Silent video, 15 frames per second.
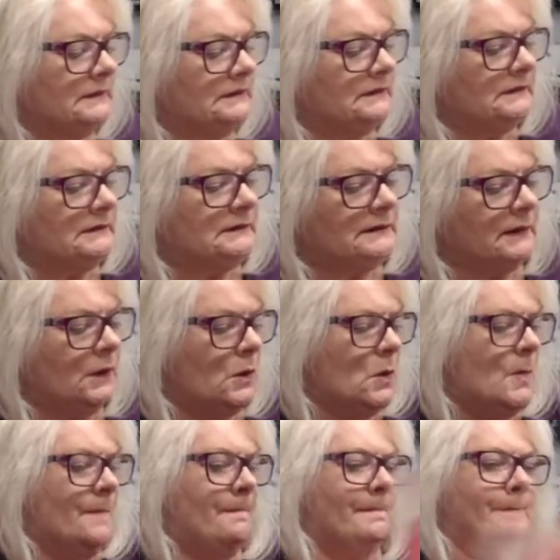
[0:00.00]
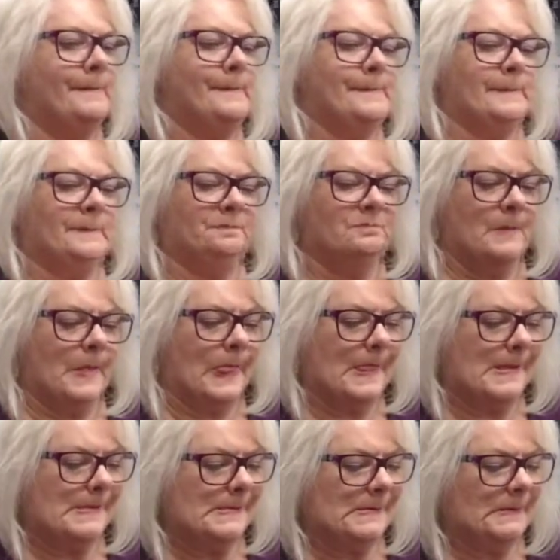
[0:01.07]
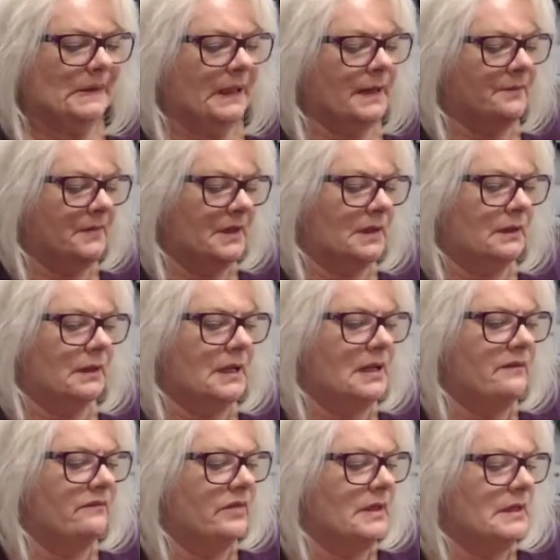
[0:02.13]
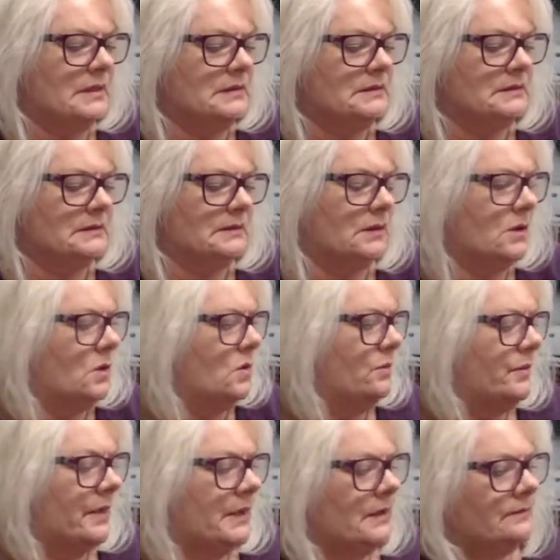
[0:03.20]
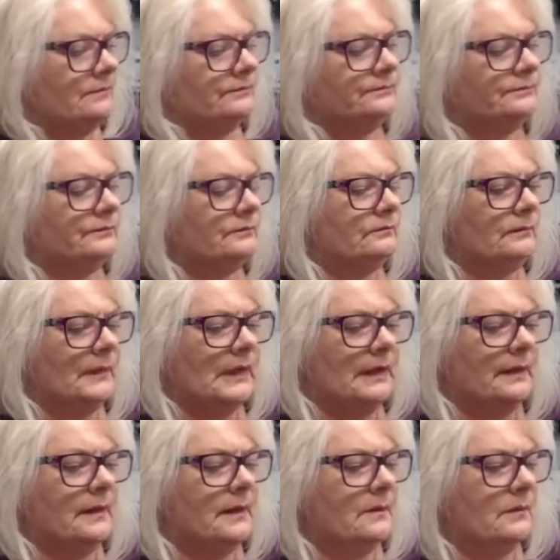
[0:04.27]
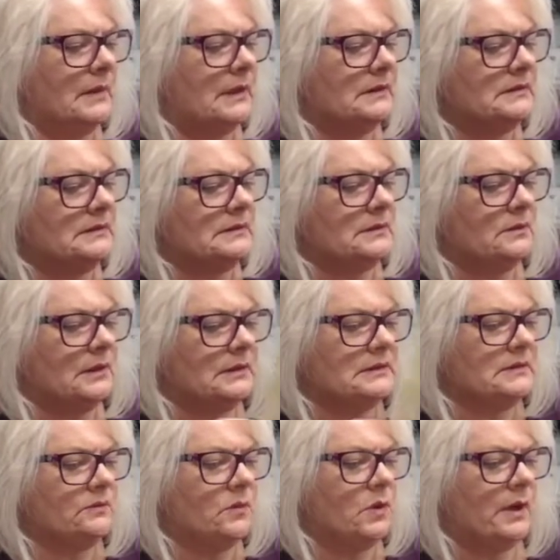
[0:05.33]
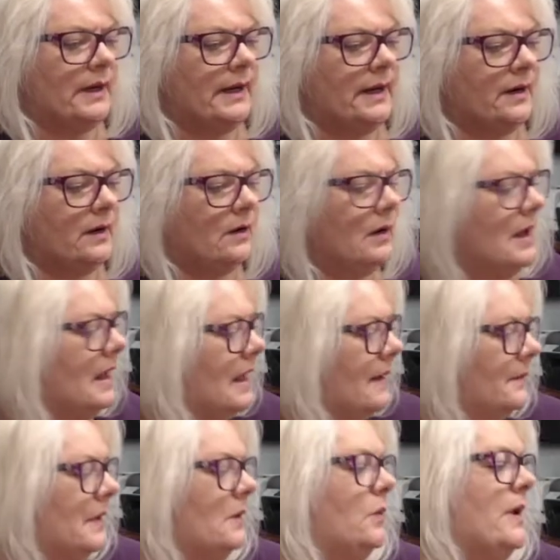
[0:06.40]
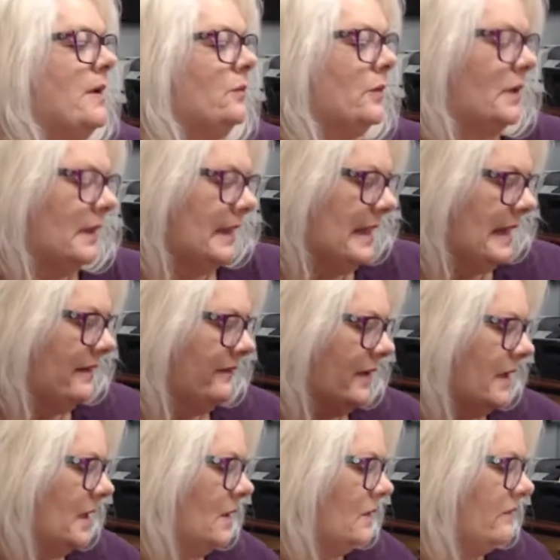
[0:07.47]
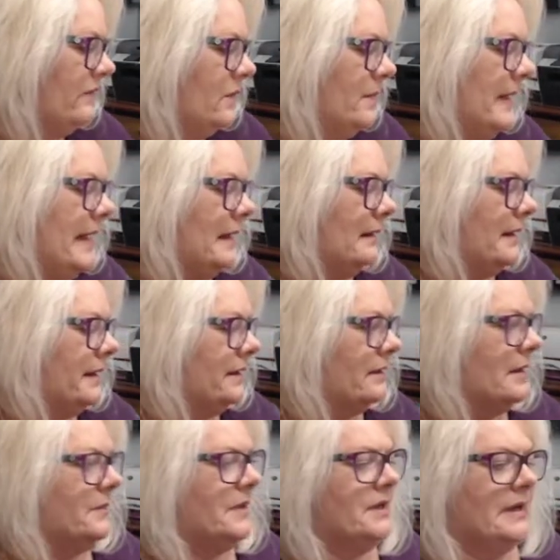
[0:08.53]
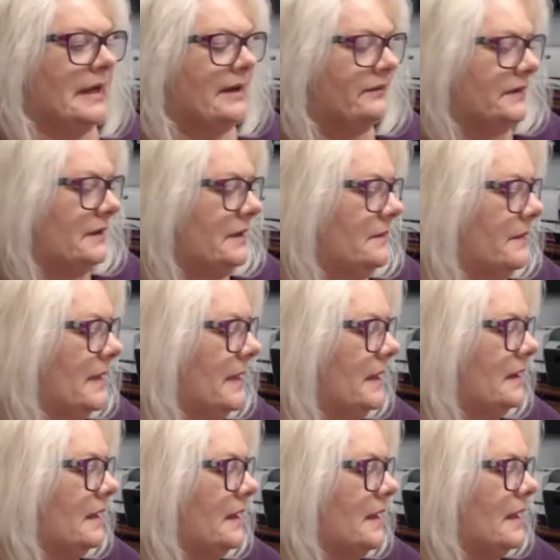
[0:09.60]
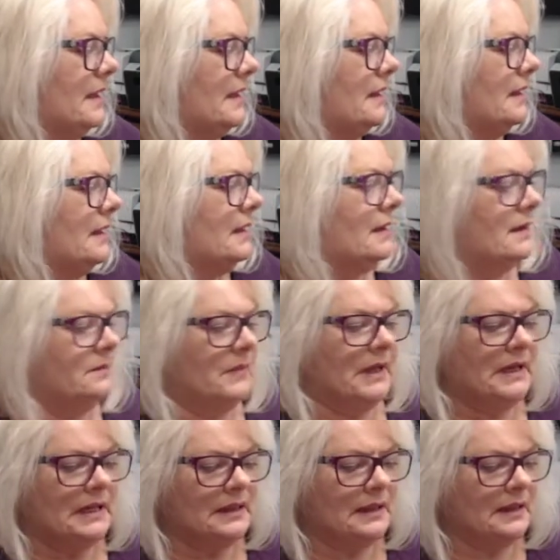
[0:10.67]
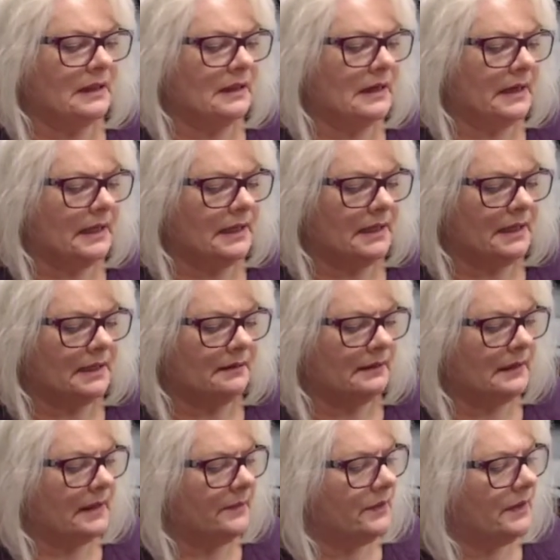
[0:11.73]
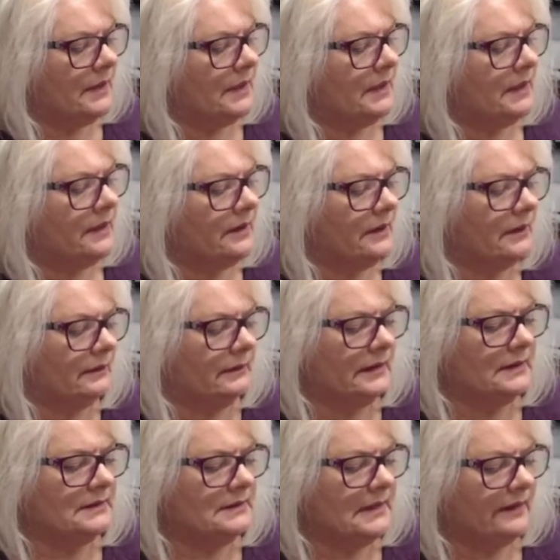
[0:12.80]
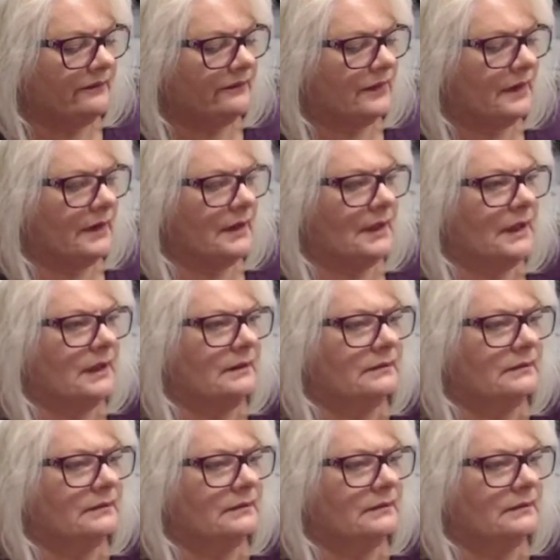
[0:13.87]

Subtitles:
So I'm going to leave these open, let them still get some more air. But we really have a colorful palette here. I mean, you have to admit, anything that I get that I put in here is definitely